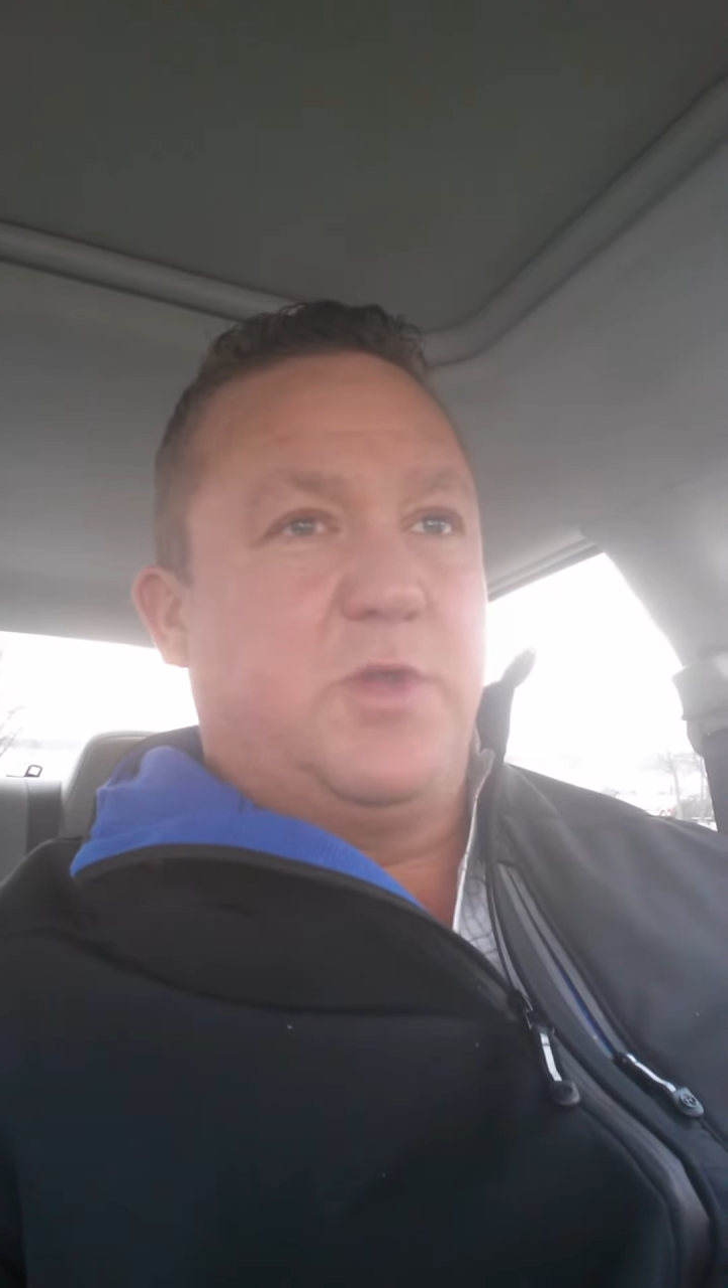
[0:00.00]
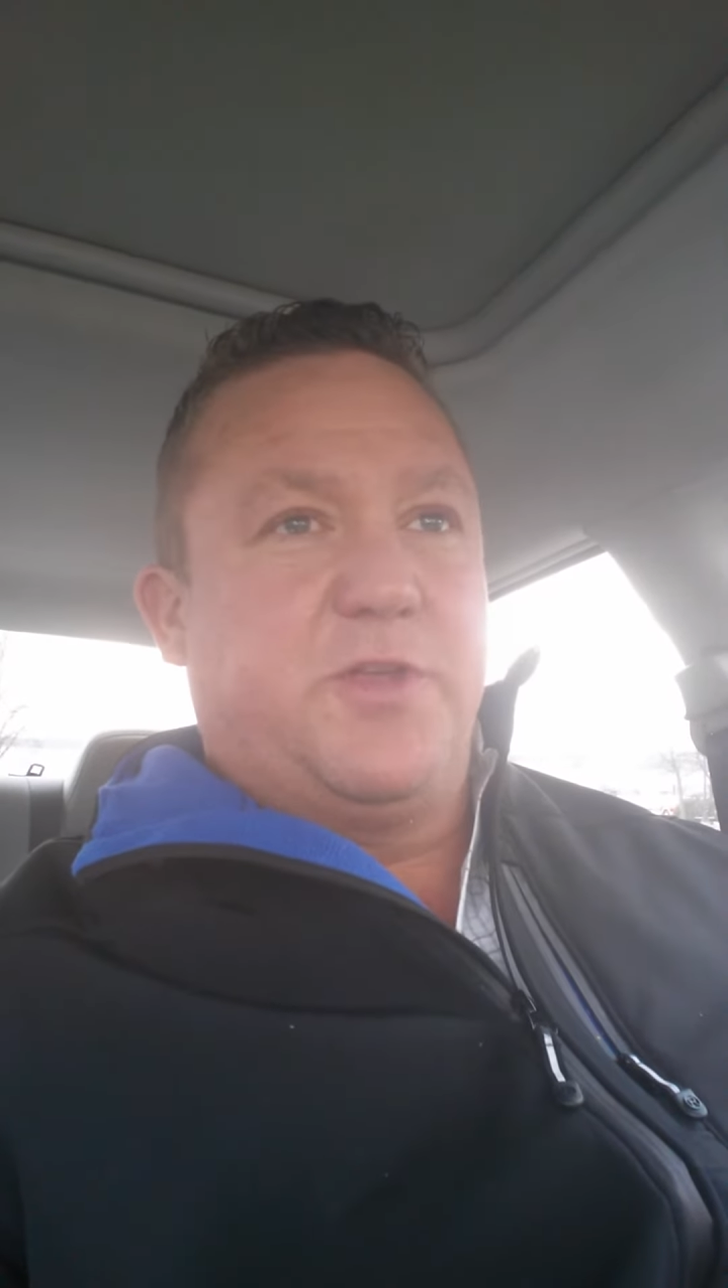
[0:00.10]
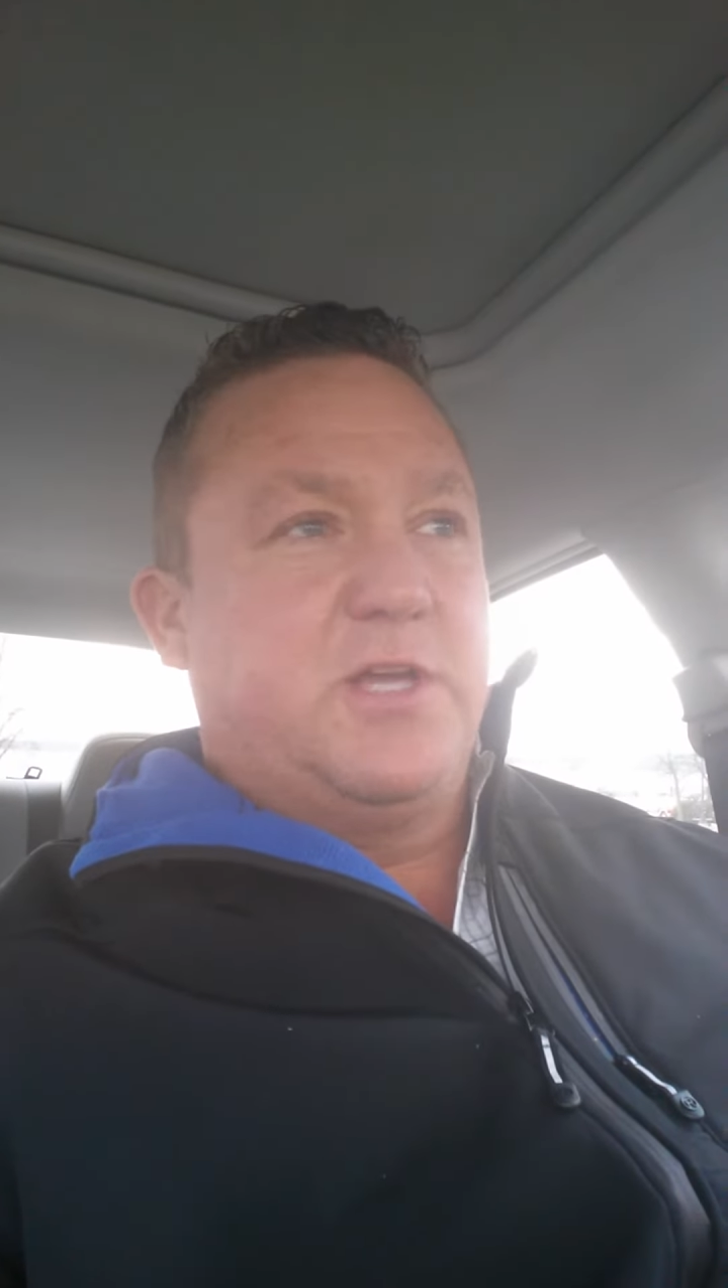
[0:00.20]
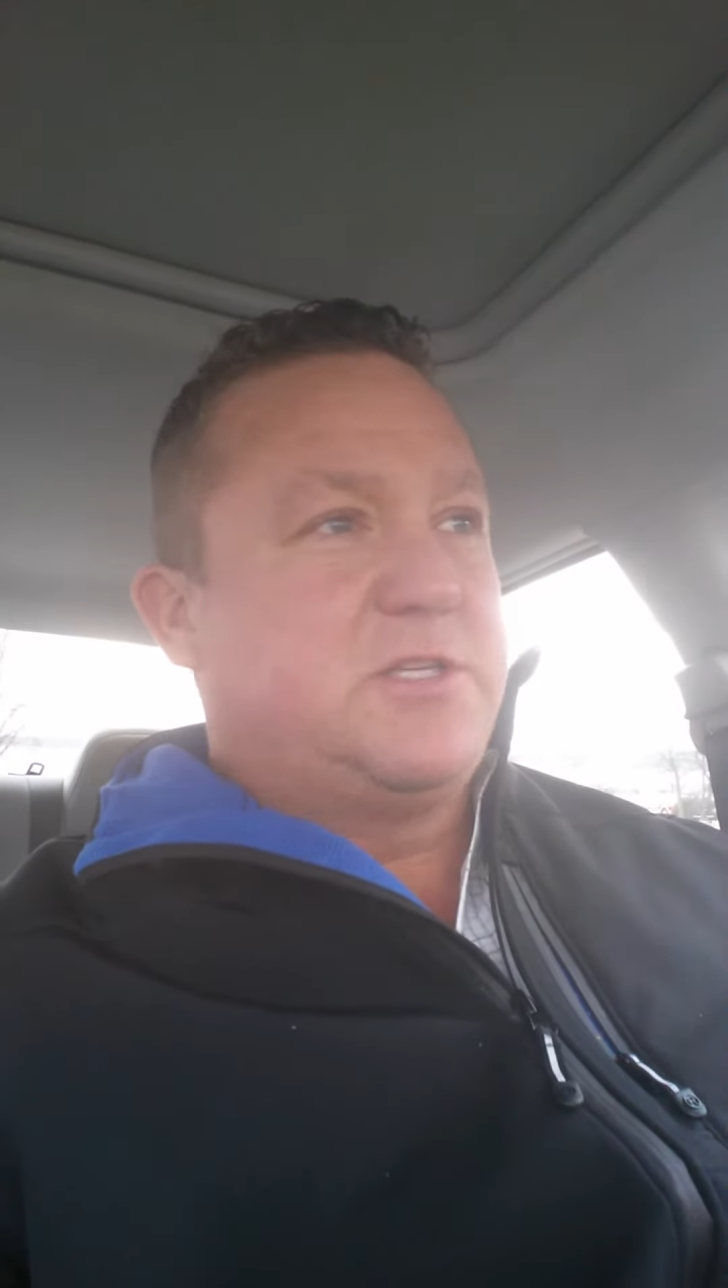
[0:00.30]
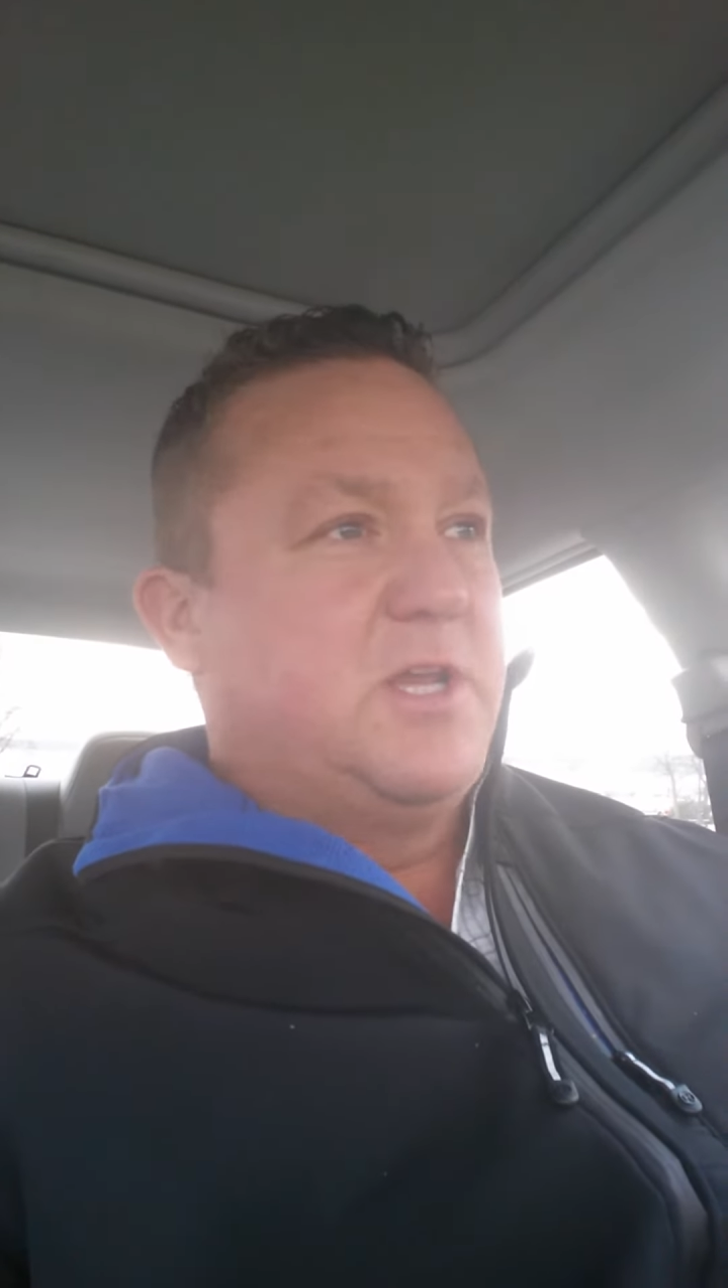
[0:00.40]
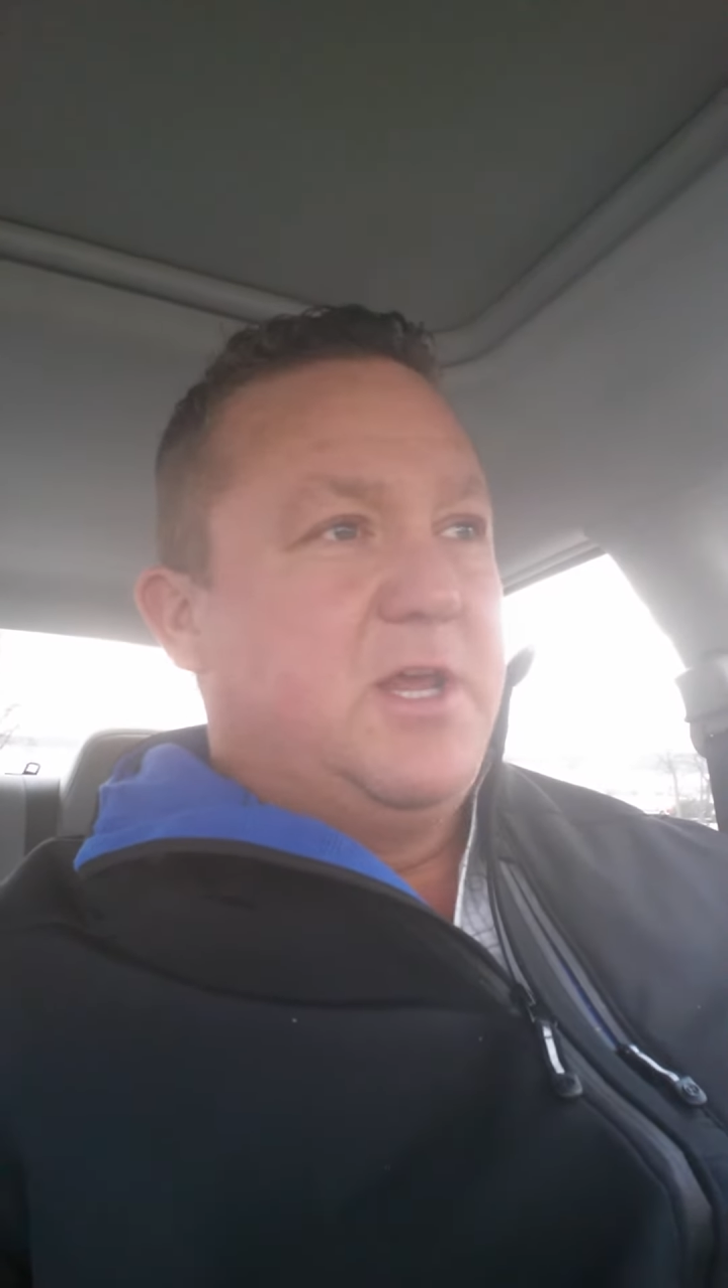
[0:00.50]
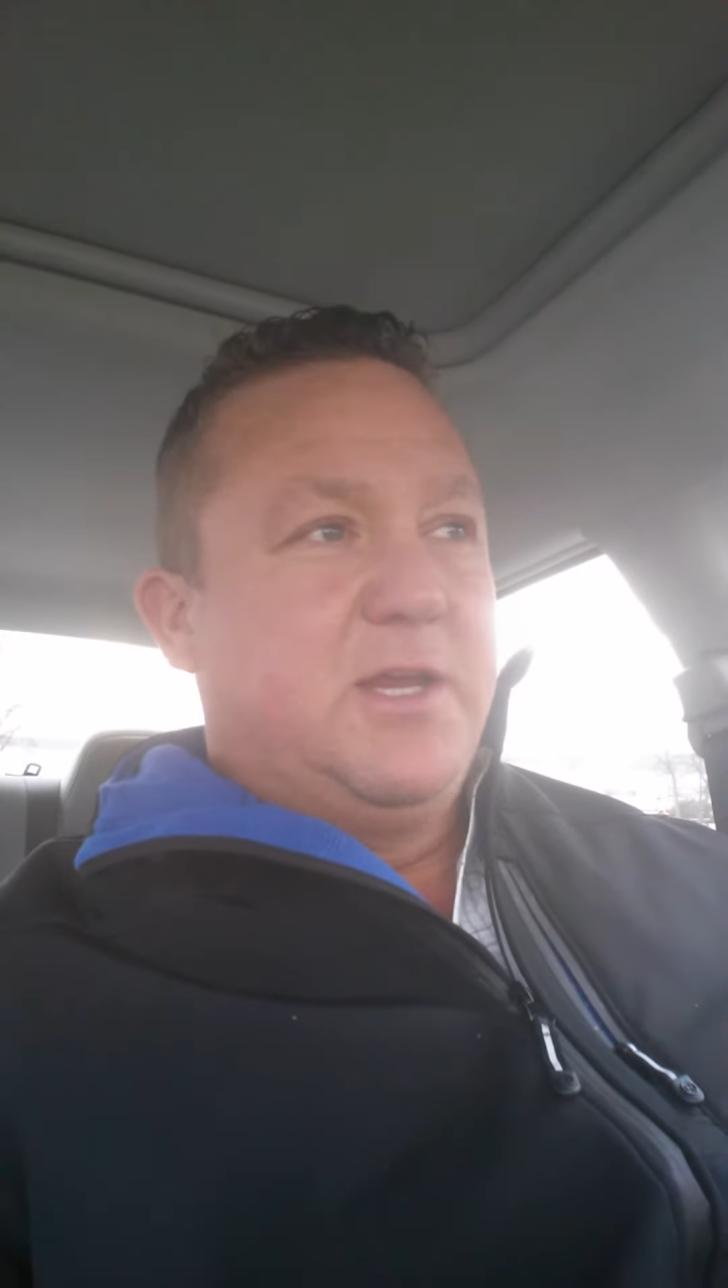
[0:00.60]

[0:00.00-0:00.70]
with us,